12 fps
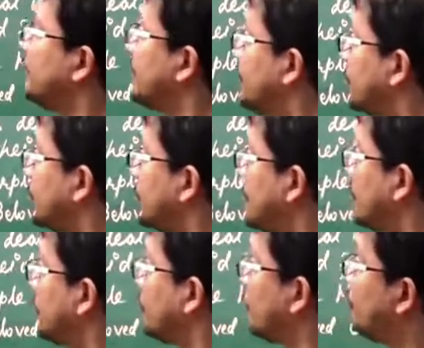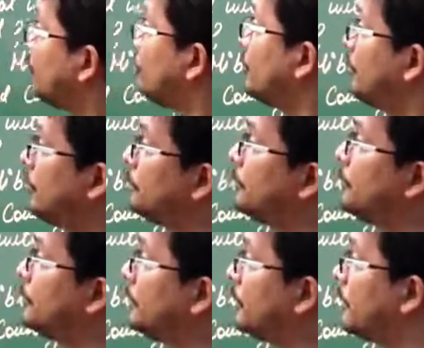in our detailed solution of
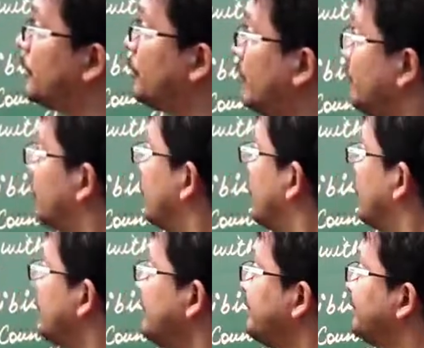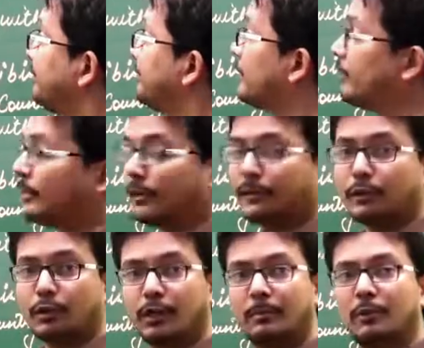Unit 3 questions, let's
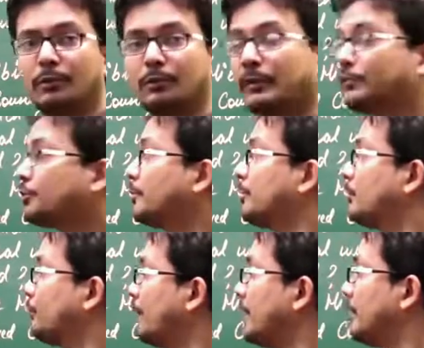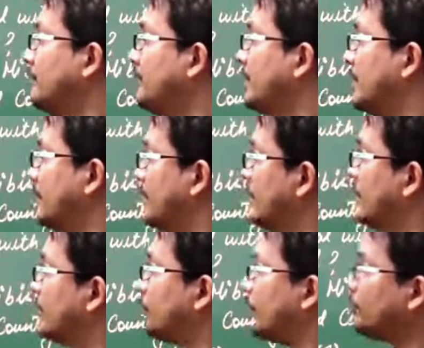talk about the question number 5.
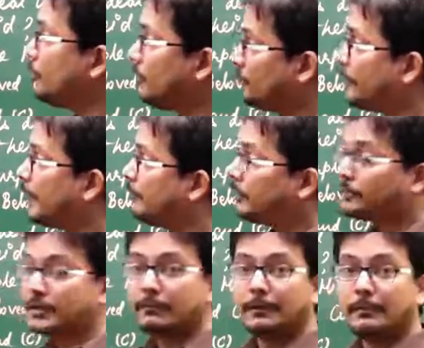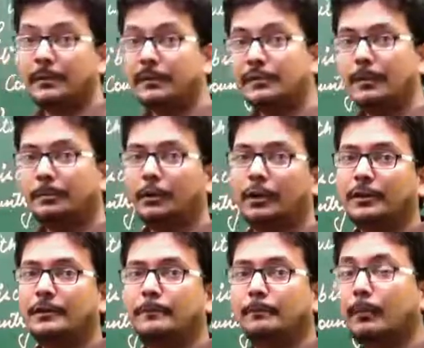Question number 5 is chiefly based upon
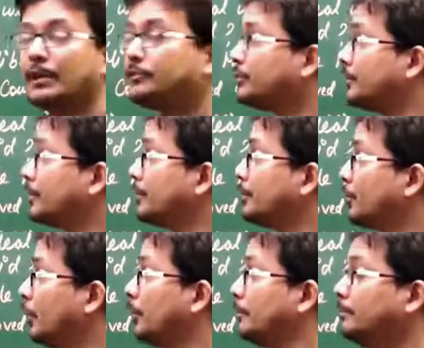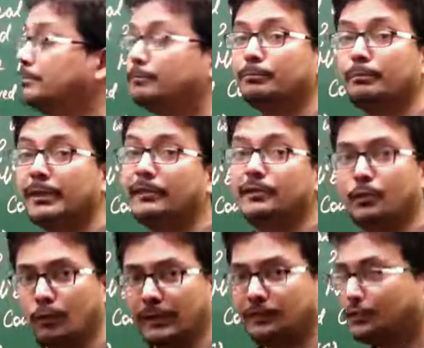match the column based
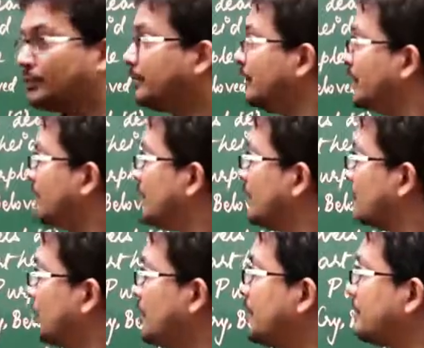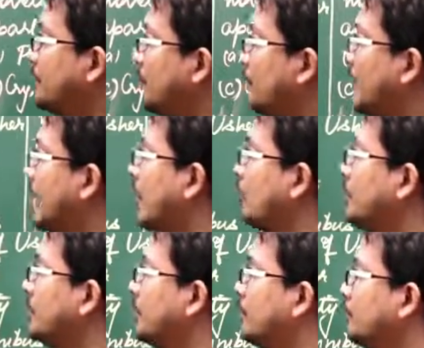question. Here, we have
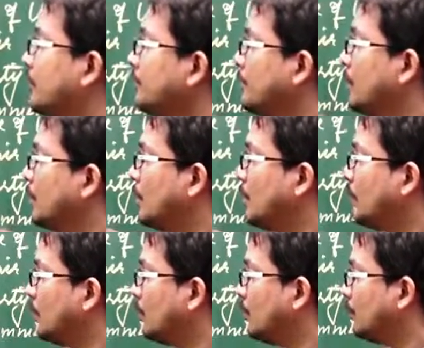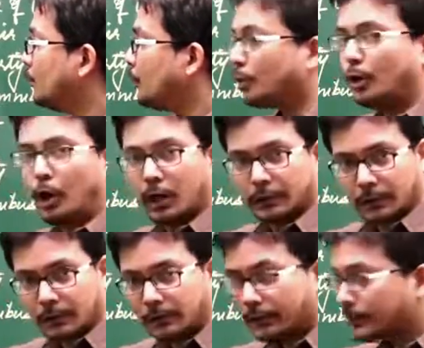been given 4
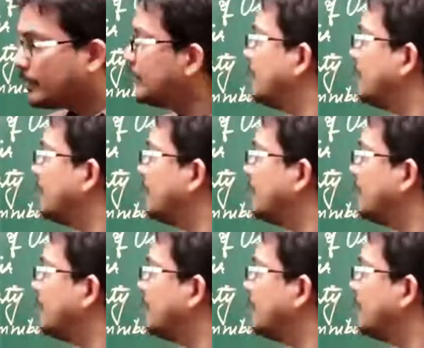authors,